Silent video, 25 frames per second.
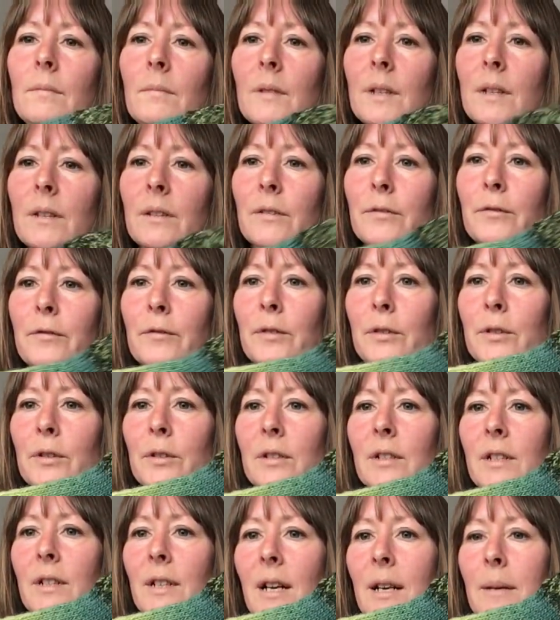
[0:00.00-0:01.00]
the
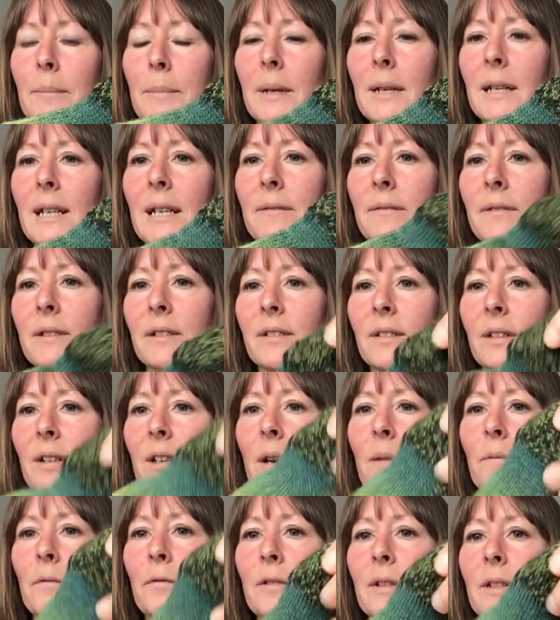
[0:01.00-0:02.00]
foot, I believe the
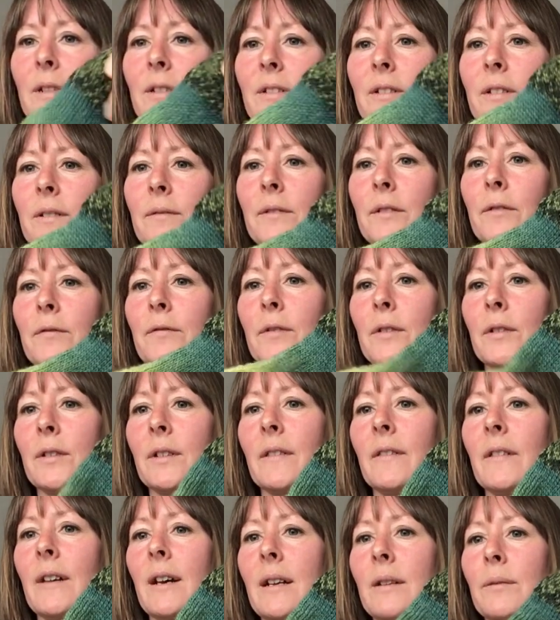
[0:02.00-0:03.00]
circumference of the
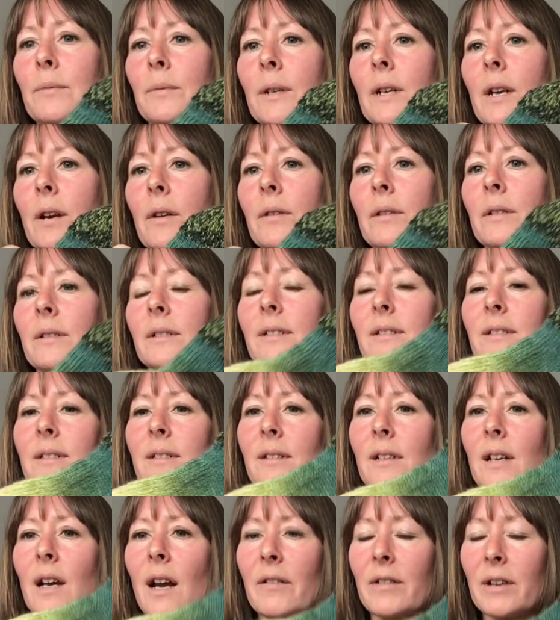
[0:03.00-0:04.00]
foot, then we're
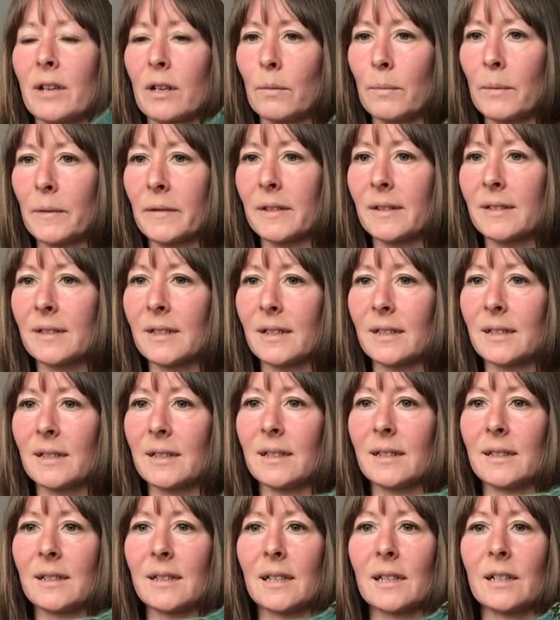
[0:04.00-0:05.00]
carrying on with the
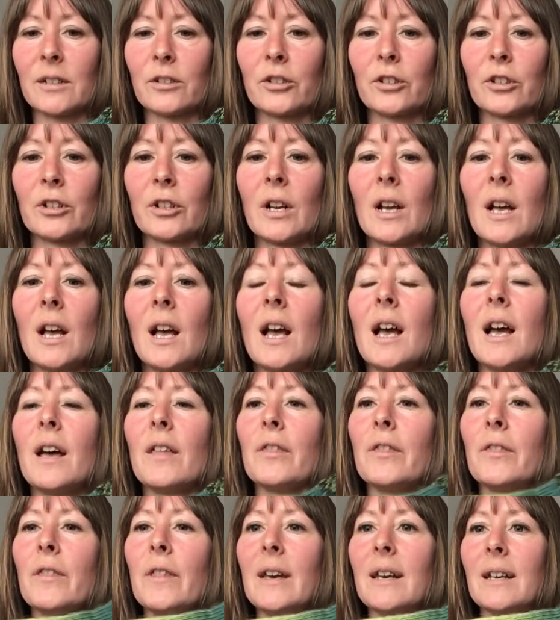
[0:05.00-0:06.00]
60 stitch.
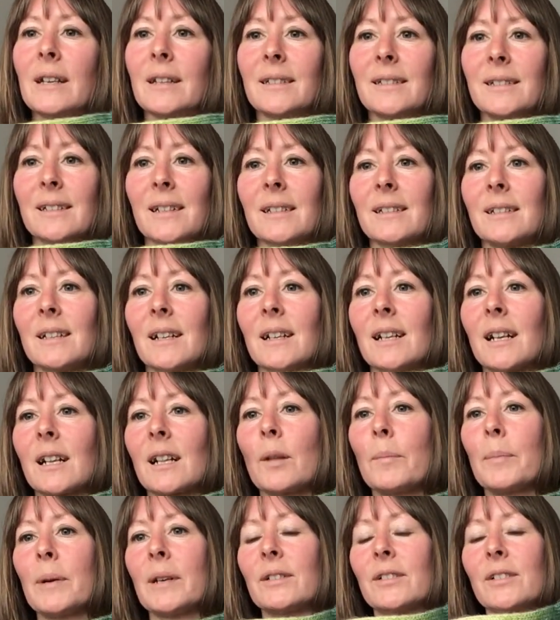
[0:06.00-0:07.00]
This is a
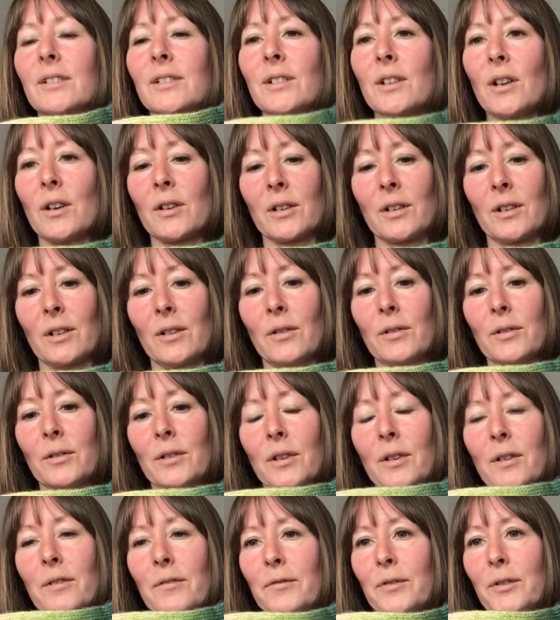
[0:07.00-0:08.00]
little bit snug on
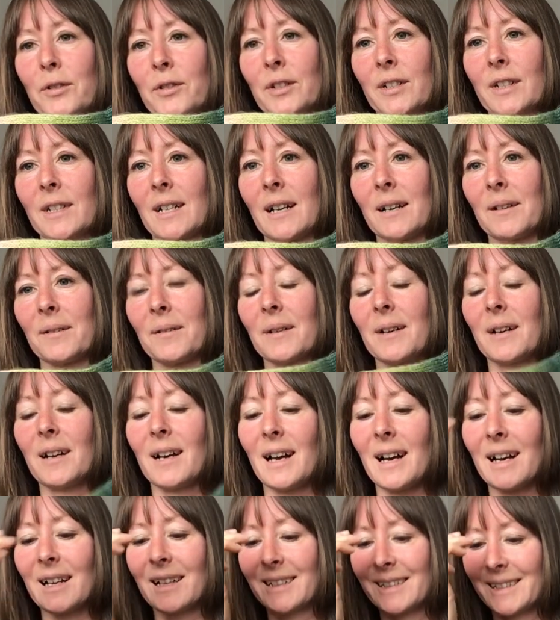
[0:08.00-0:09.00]
her foot now,
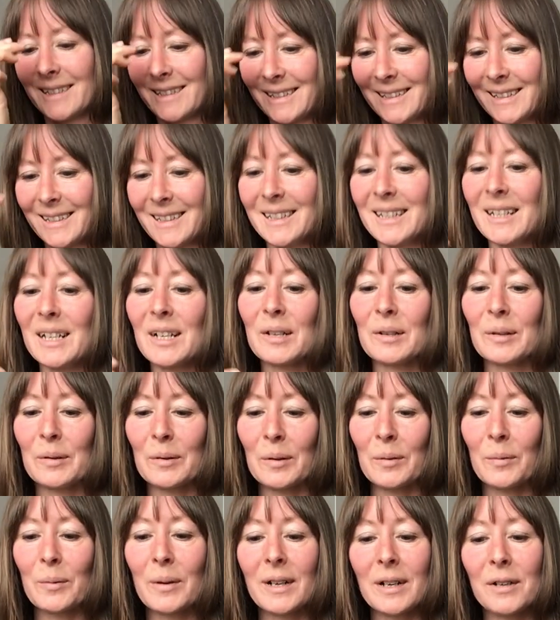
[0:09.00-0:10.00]
and
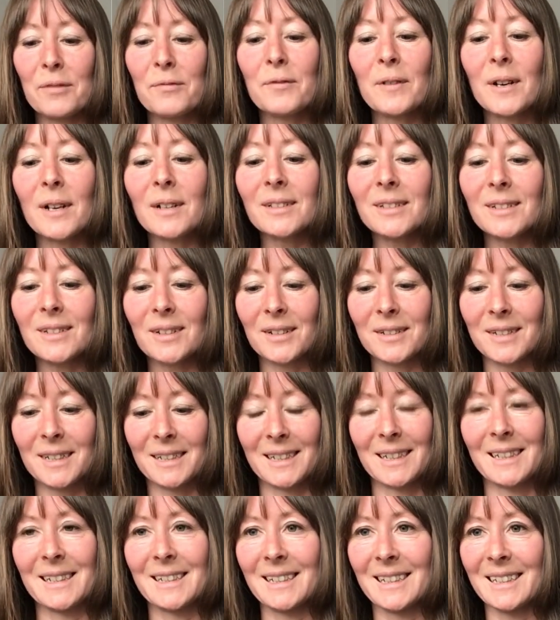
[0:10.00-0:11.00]
when I first
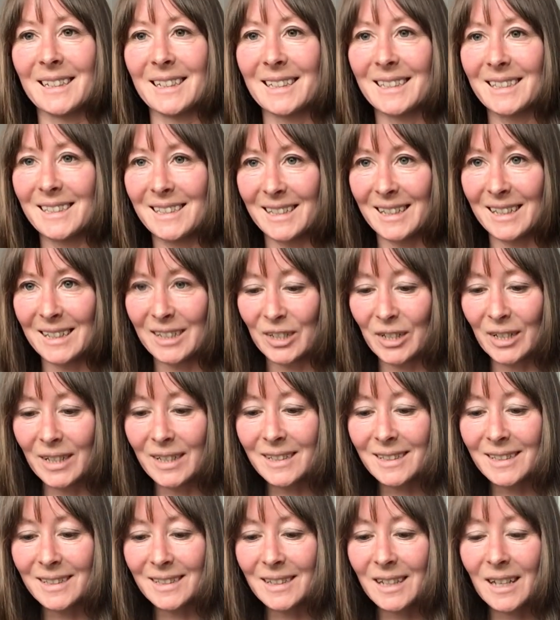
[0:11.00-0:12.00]
started knitting these
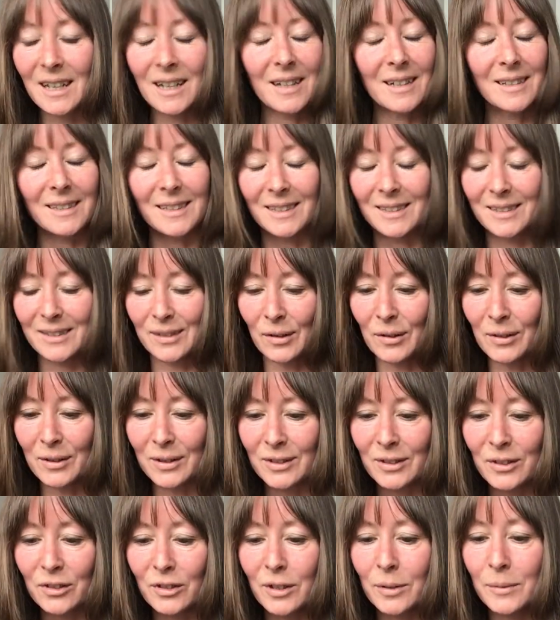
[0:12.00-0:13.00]
stitches, these
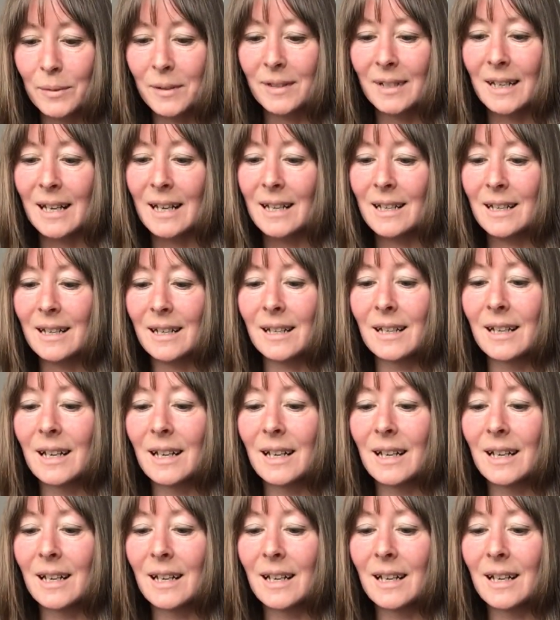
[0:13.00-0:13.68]
socks, she was a